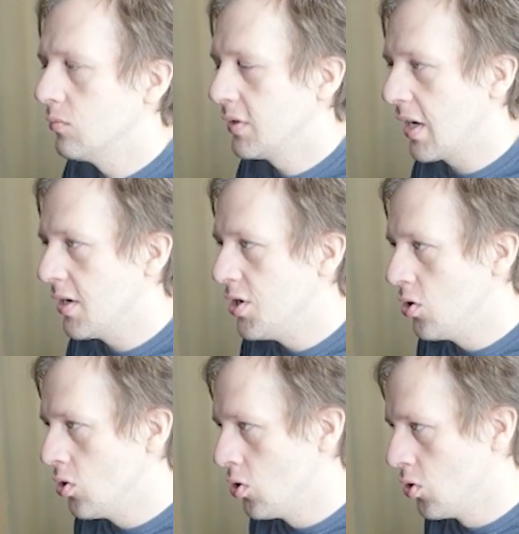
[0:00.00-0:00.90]
We got a
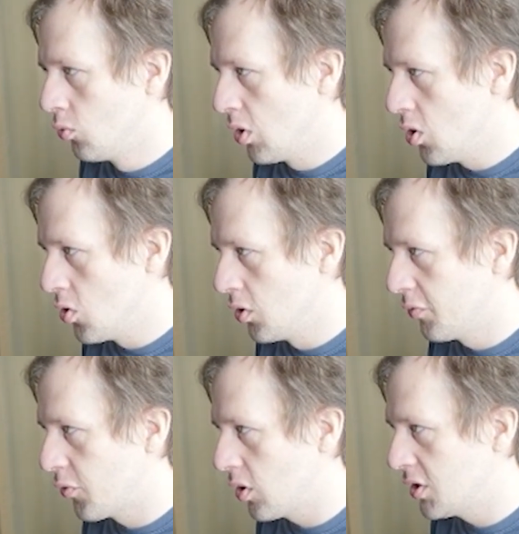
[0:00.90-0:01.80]
new rune
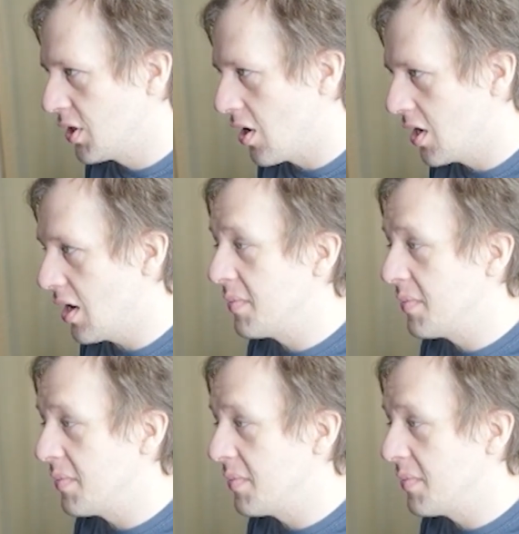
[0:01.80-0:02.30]
for Dawn. I'm